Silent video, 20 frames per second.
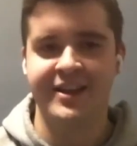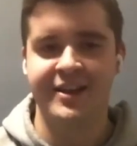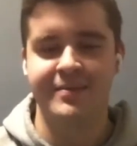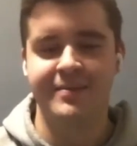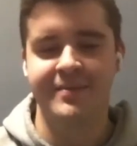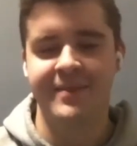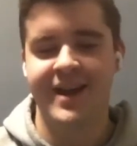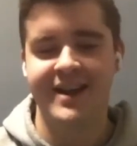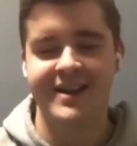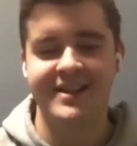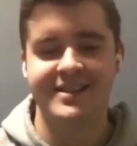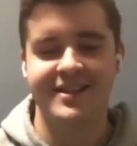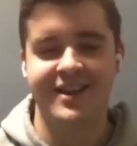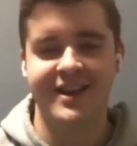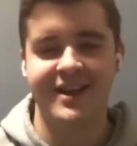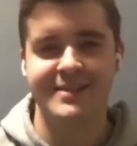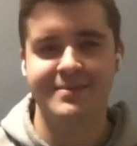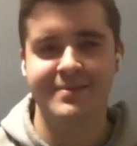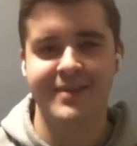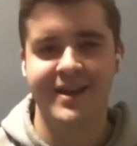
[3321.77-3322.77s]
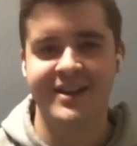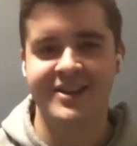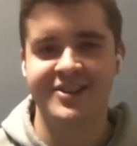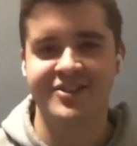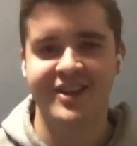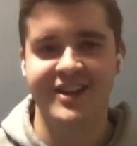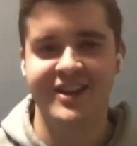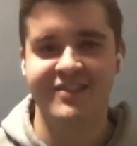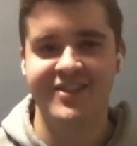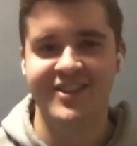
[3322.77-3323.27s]
um I just lost my
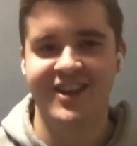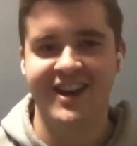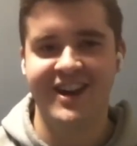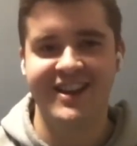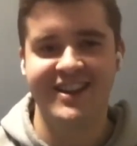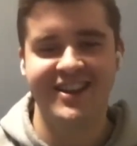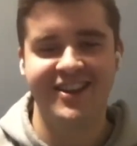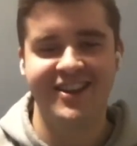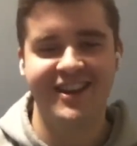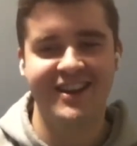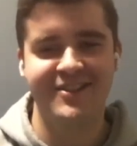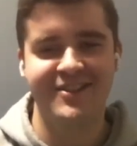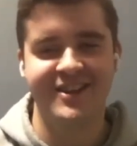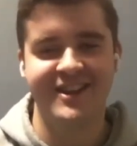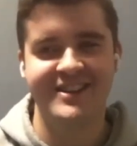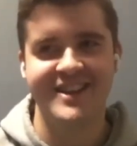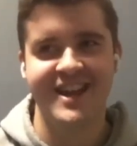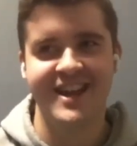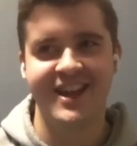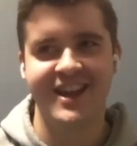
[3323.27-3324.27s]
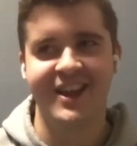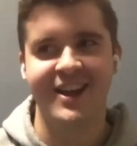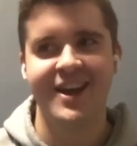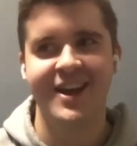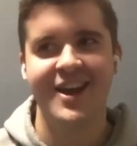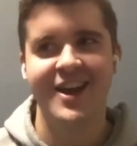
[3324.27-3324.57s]
train of thought No, after a second.